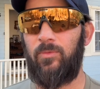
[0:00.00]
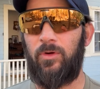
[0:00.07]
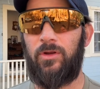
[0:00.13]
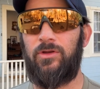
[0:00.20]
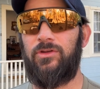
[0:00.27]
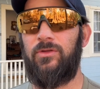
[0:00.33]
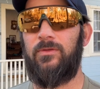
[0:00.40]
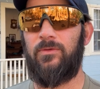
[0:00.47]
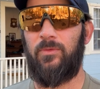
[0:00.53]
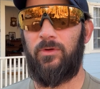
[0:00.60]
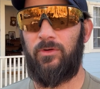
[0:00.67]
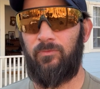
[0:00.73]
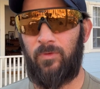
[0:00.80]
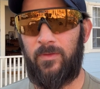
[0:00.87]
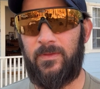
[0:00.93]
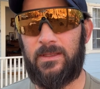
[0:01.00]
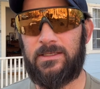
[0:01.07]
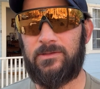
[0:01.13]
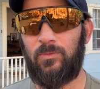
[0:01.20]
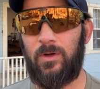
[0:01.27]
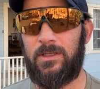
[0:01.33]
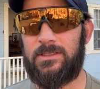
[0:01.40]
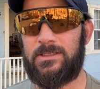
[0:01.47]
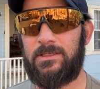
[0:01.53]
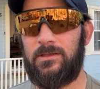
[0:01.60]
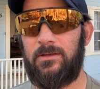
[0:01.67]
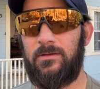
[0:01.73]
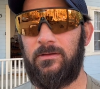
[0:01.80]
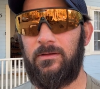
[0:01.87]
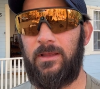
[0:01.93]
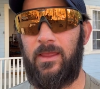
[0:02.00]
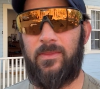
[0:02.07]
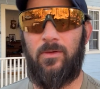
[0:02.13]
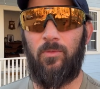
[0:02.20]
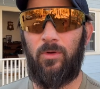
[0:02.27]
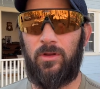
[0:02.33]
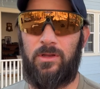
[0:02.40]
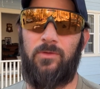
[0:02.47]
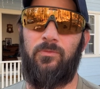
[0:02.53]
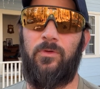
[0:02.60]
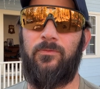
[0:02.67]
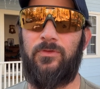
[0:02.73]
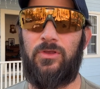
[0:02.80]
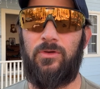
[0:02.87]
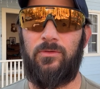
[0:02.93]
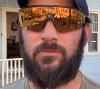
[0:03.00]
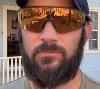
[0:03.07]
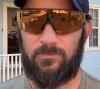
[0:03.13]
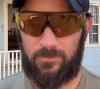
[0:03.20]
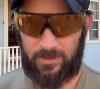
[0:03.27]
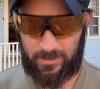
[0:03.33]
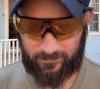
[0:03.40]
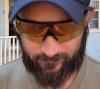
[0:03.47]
We're going to do that. We're going to run this once, and then we're going to review. Okay.